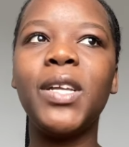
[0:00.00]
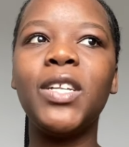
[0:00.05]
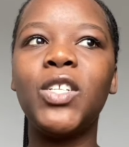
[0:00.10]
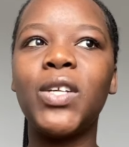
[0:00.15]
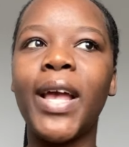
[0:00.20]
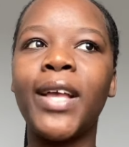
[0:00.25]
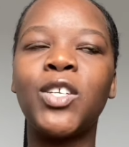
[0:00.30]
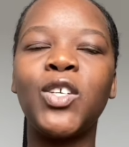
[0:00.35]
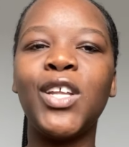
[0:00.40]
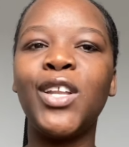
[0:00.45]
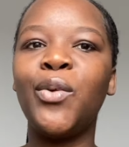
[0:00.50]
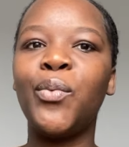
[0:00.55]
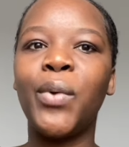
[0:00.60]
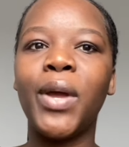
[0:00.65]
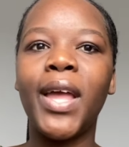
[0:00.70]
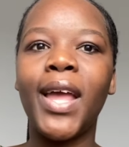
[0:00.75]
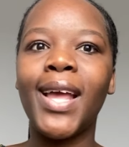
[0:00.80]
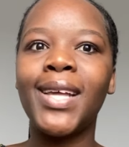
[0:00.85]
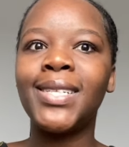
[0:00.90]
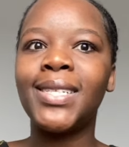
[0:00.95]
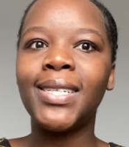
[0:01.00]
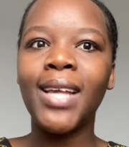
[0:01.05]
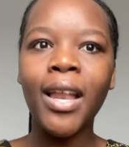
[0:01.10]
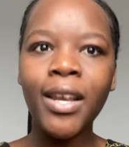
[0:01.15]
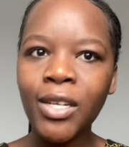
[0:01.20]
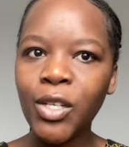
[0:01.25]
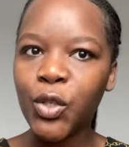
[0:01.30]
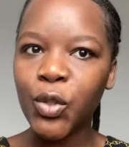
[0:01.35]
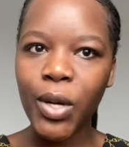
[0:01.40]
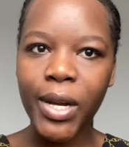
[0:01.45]
to actually wear a
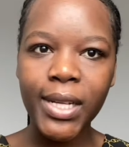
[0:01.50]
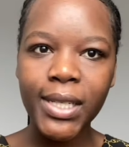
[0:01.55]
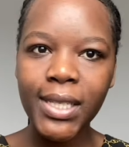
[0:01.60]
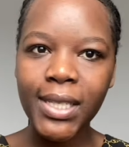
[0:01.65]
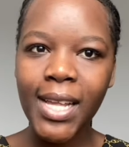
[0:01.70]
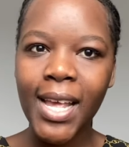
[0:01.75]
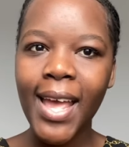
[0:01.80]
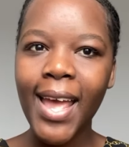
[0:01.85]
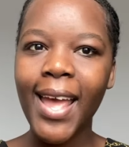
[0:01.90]
sundress.